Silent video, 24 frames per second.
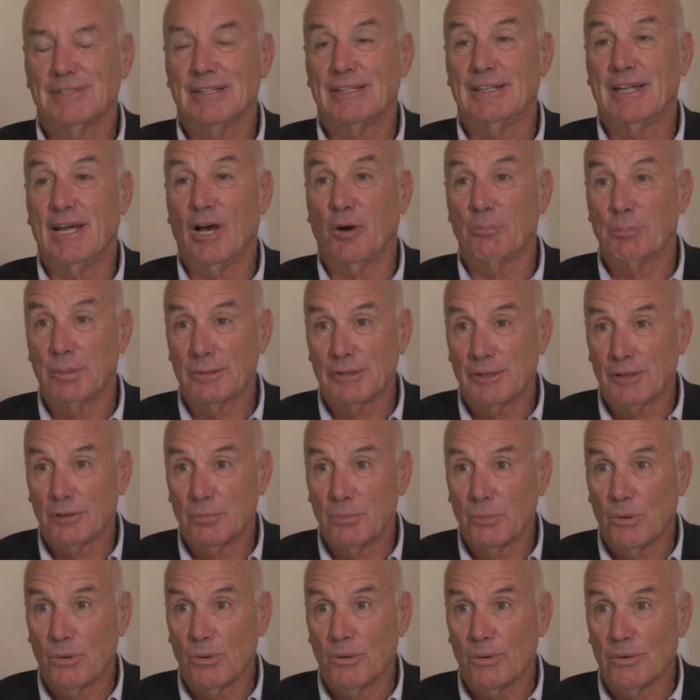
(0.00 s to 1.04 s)
and help a little
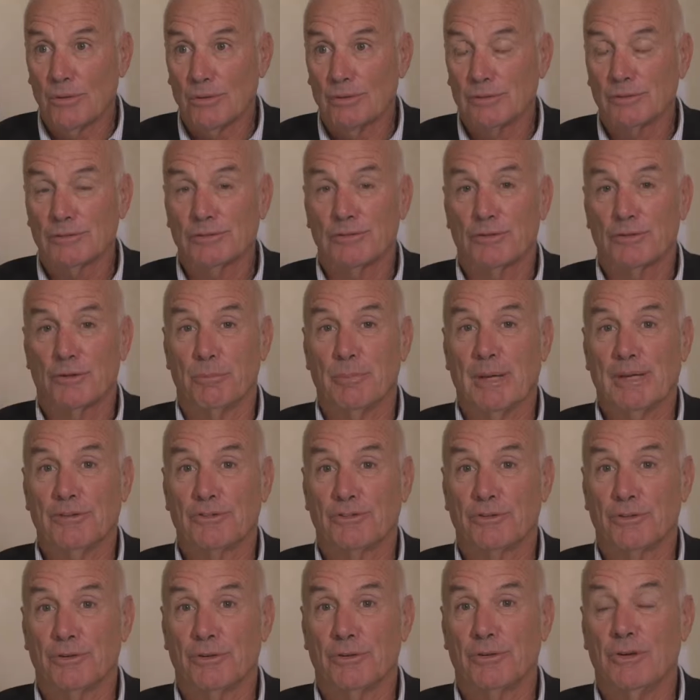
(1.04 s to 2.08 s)
more to make
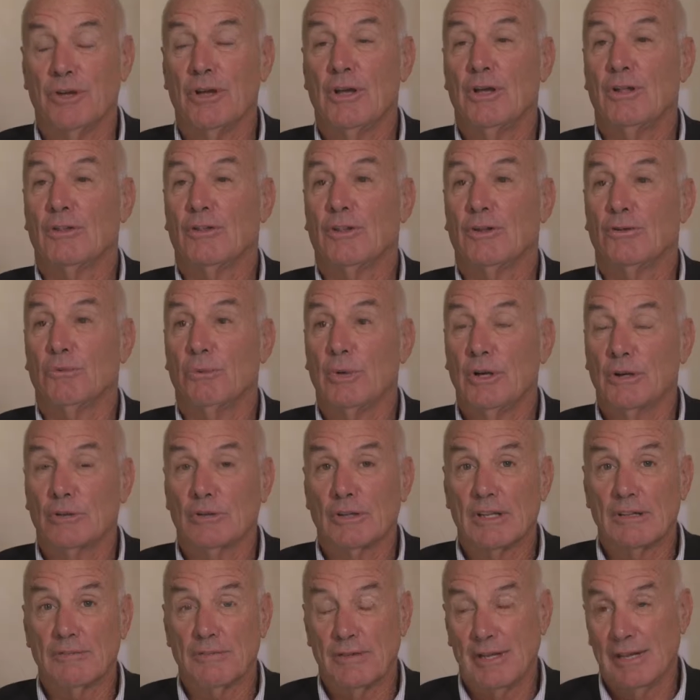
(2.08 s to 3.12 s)
sure that we don't
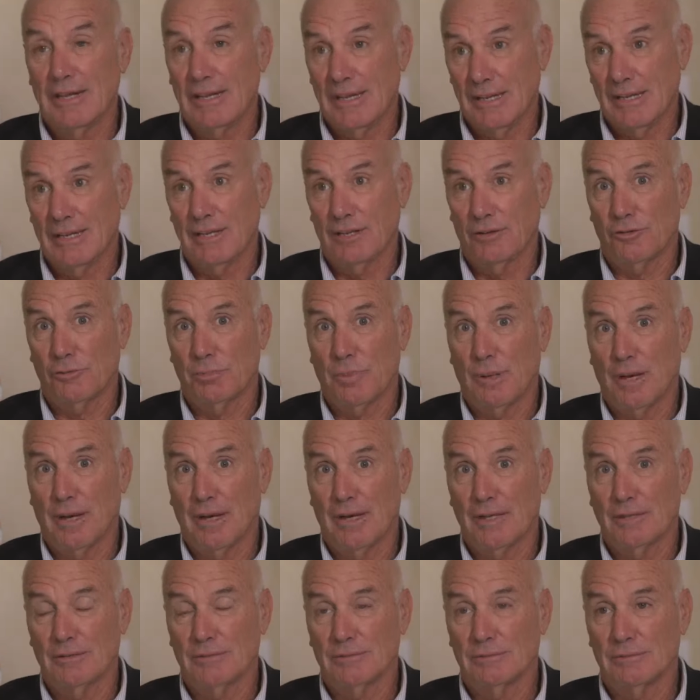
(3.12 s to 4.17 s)
leave any kids
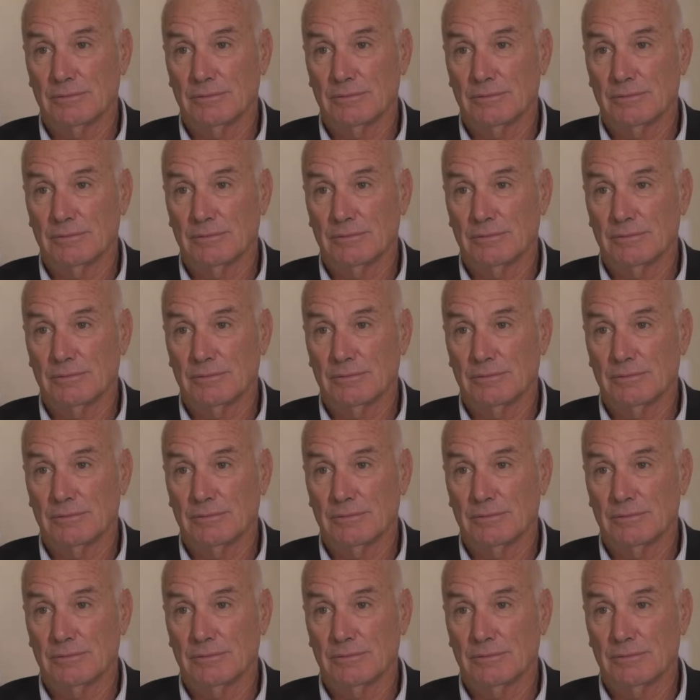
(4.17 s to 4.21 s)
behind.